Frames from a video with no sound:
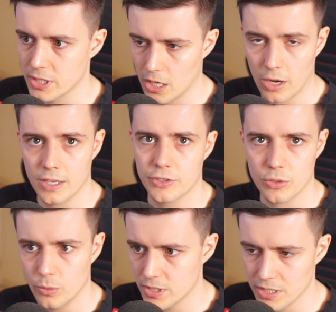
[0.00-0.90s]
then iron
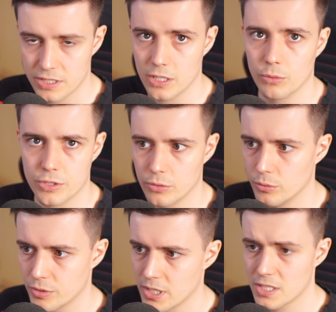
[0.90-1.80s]
tools, then steel
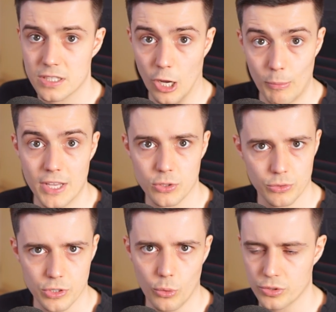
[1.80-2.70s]
tools, star metal
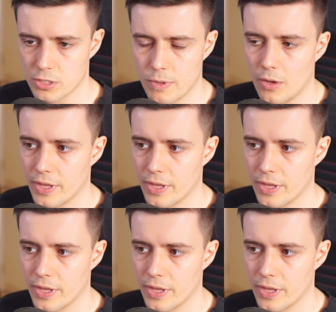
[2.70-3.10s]
tools as well.